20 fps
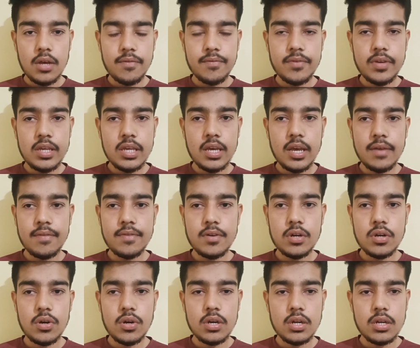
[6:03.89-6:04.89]
we
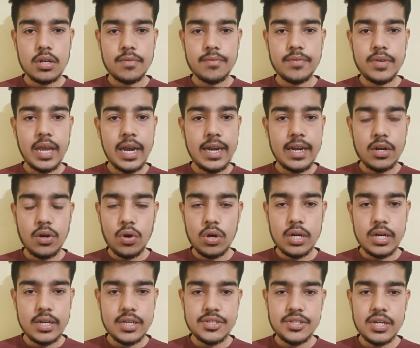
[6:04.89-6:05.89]
had an
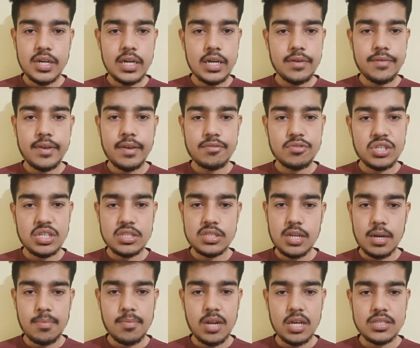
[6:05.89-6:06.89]
alteration and we have changed
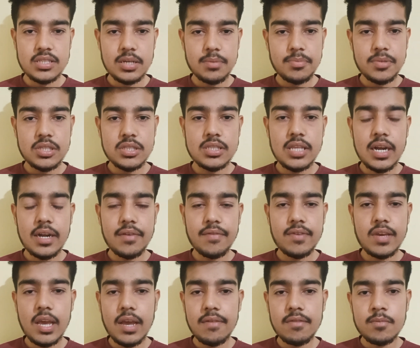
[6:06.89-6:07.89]
our plans. It means that
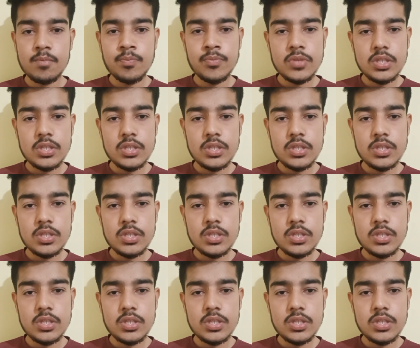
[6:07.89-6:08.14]
we have